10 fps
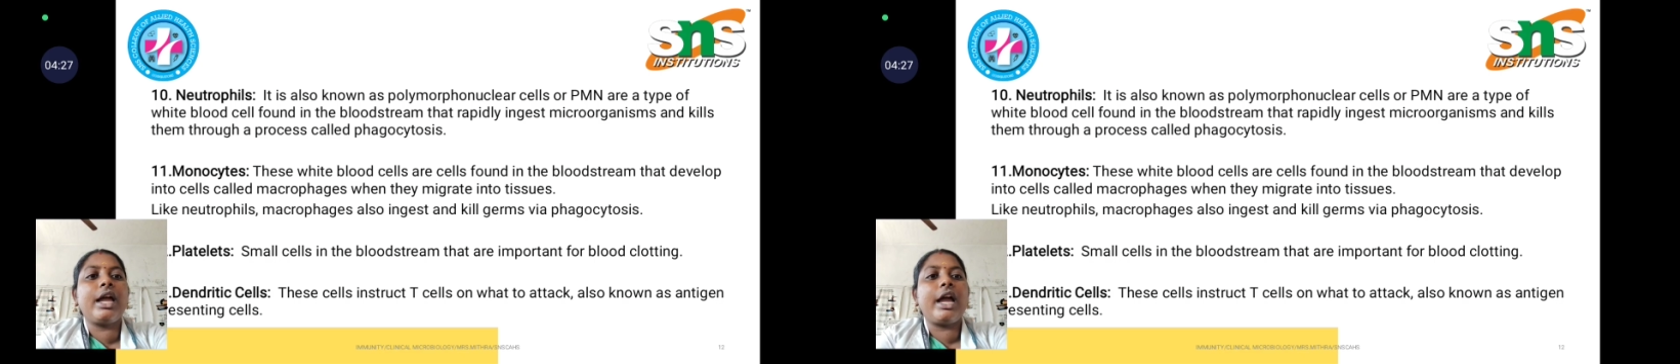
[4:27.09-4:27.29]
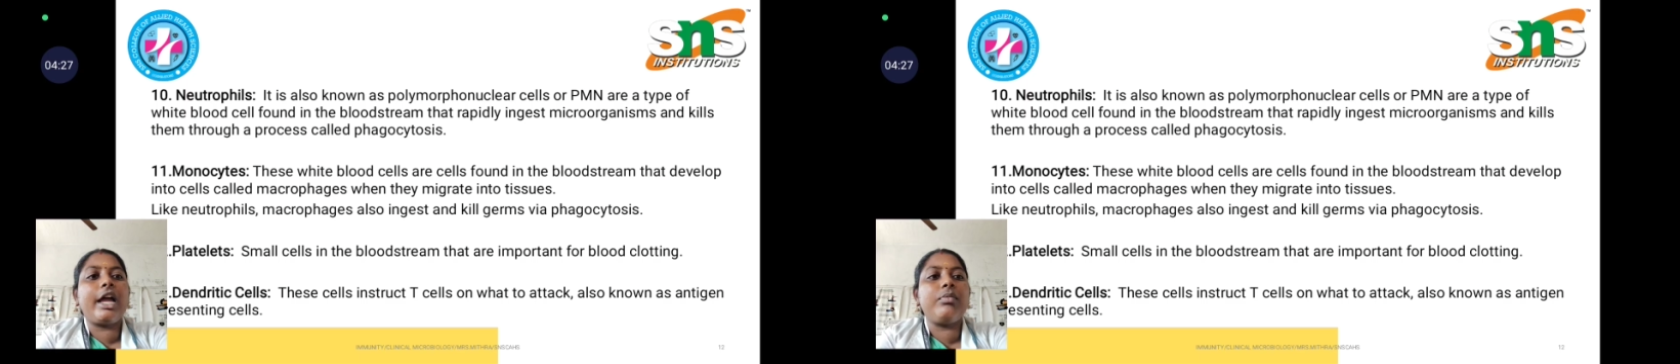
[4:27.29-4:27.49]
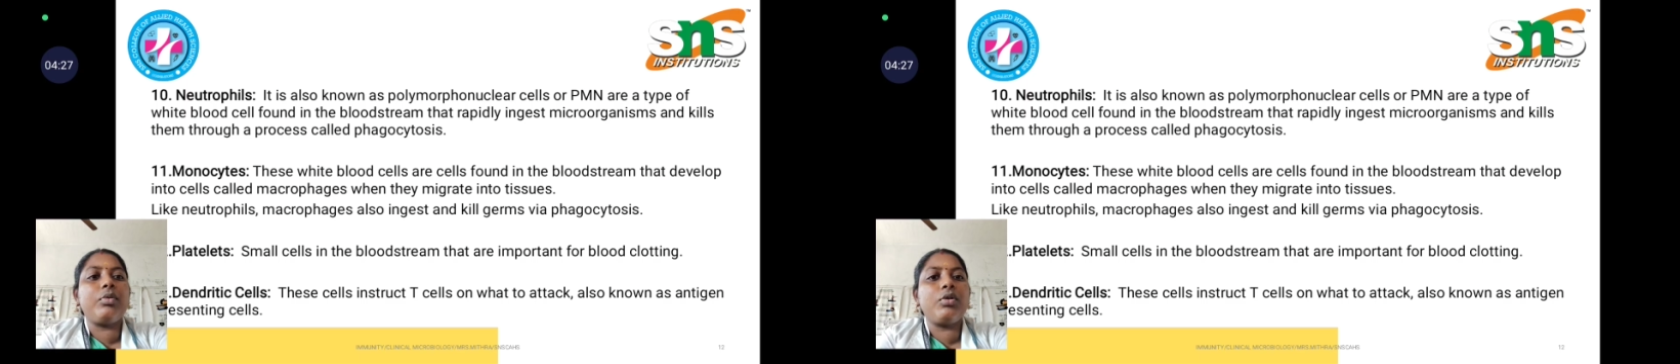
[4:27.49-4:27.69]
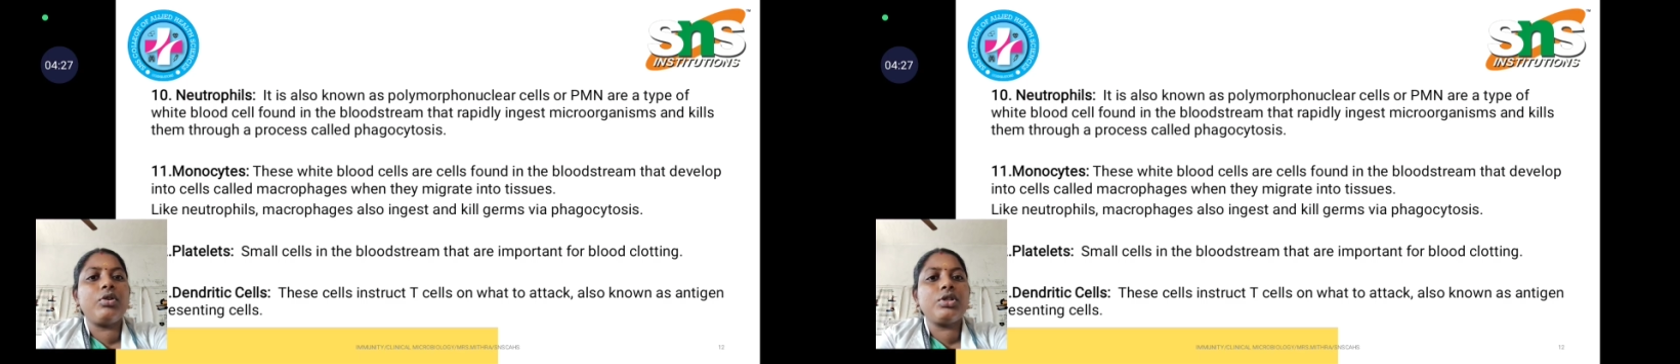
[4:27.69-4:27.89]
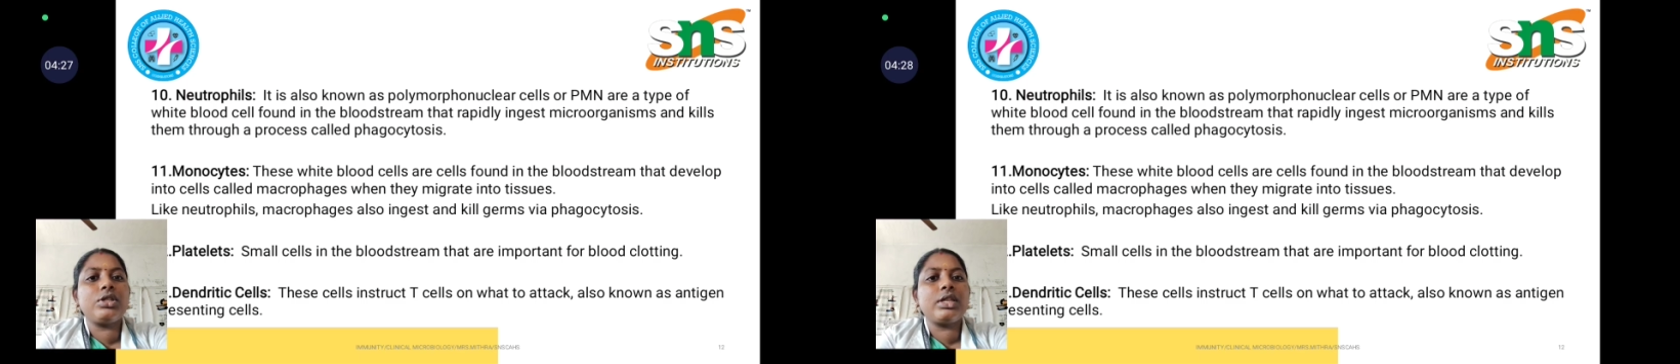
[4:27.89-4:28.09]
And
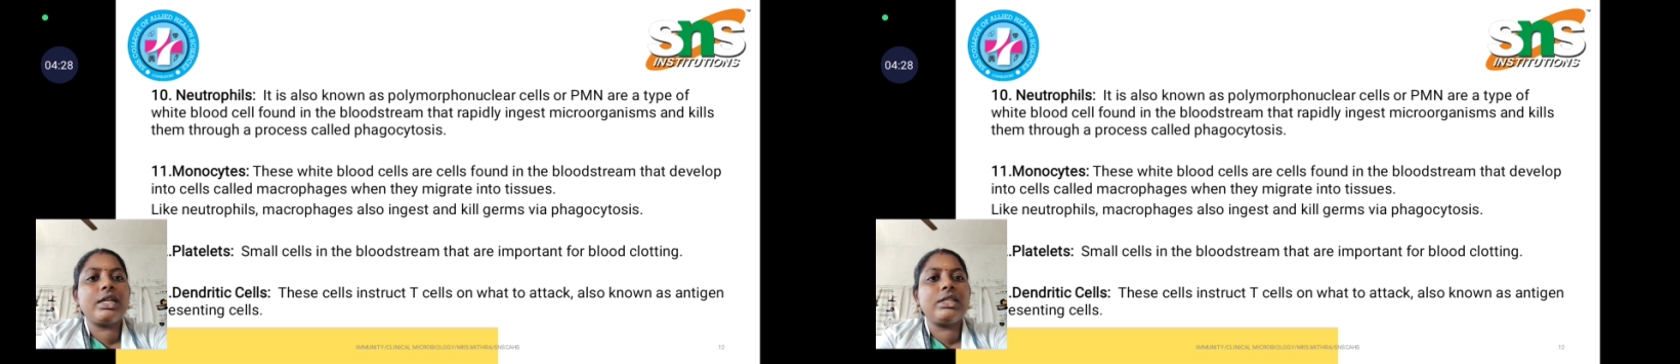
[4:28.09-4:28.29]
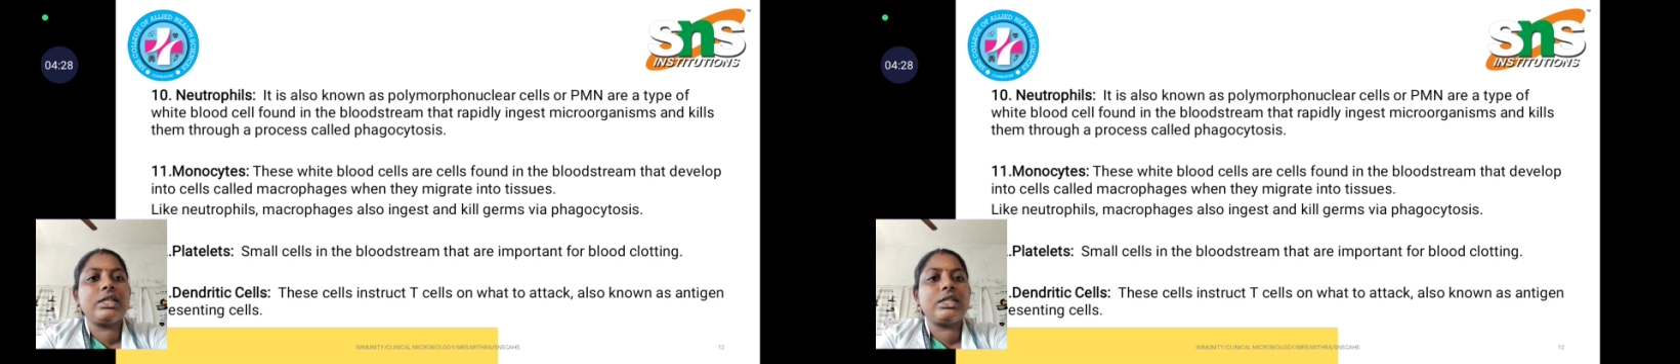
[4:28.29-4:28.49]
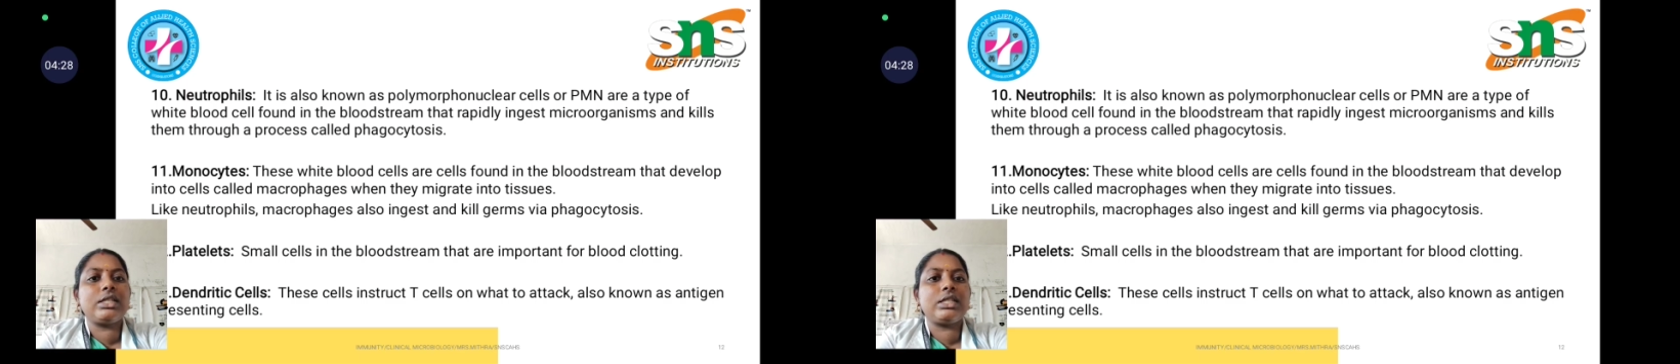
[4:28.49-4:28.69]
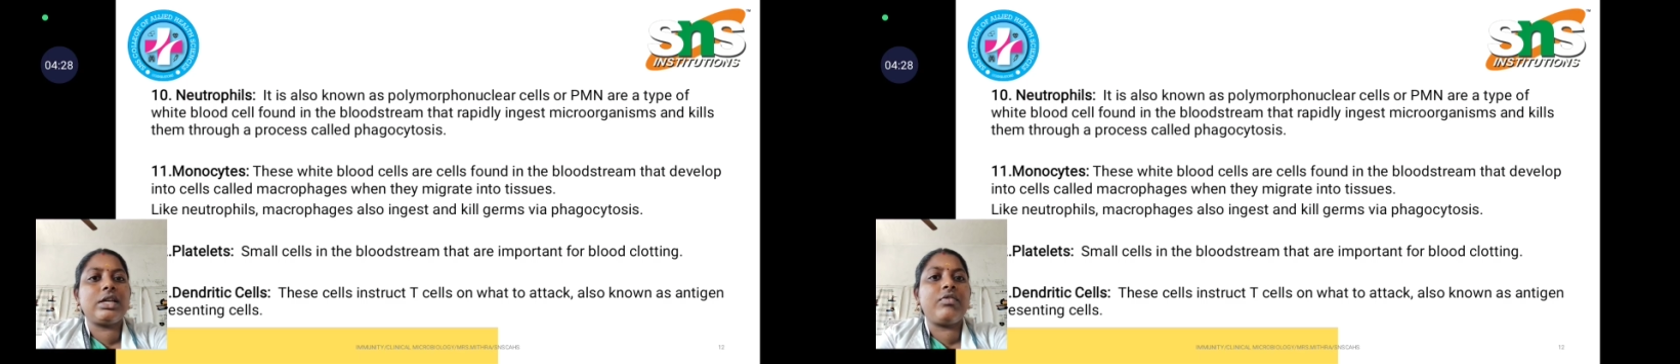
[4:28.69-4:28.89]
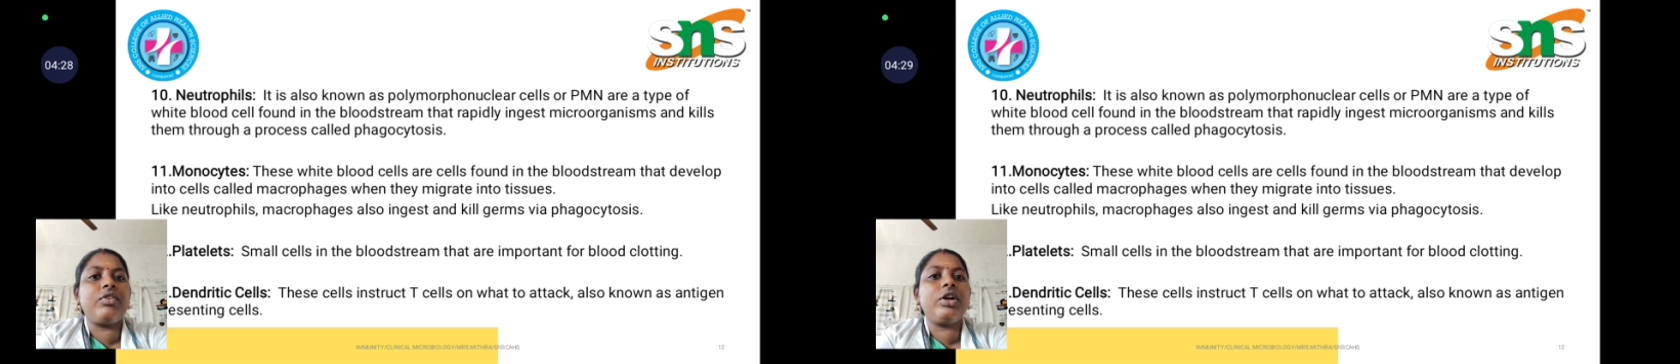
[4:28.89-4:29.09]
monocytes, it is
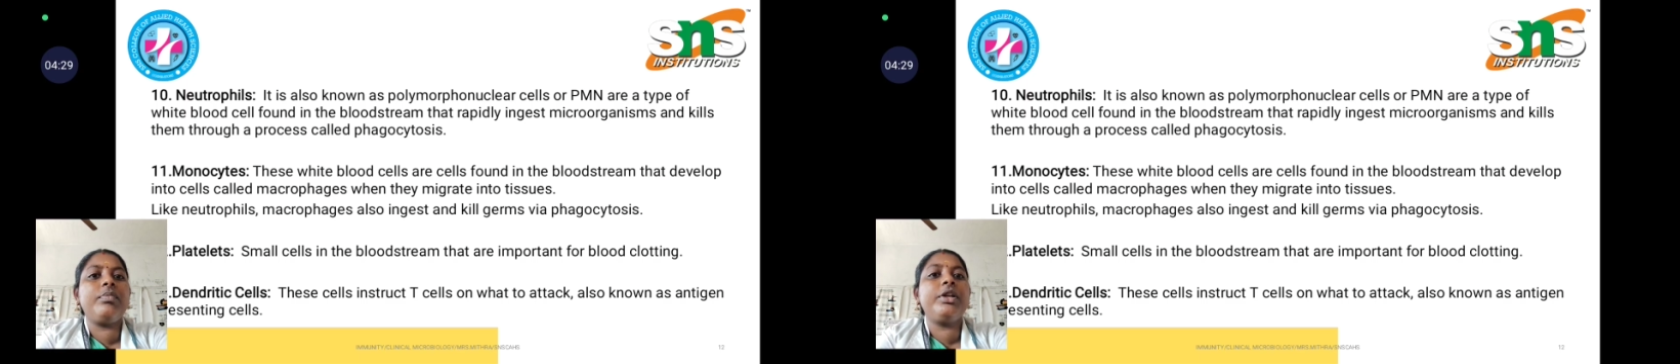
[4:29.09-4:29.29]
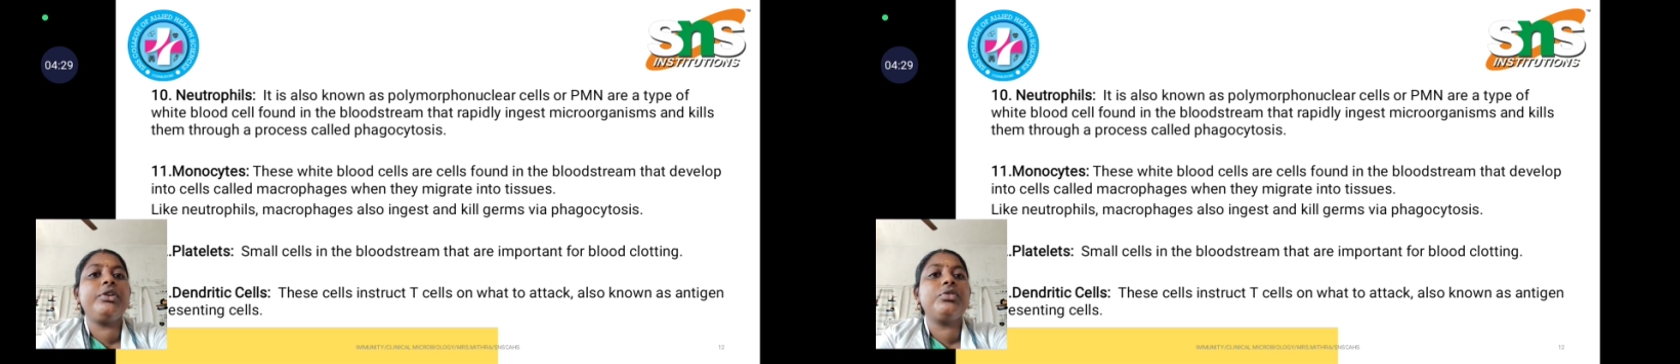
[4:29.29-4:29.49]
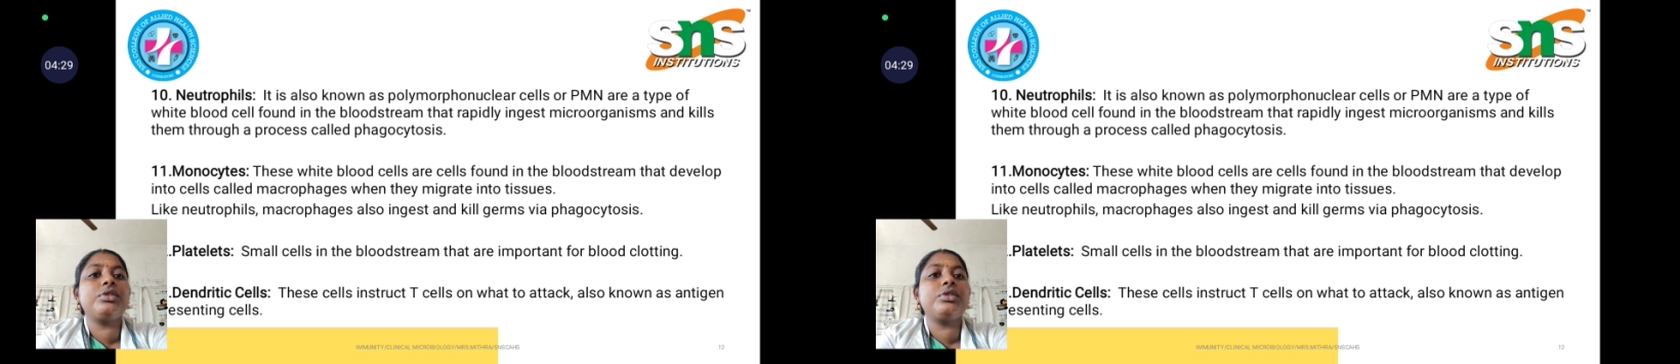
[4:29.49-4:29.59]
developed into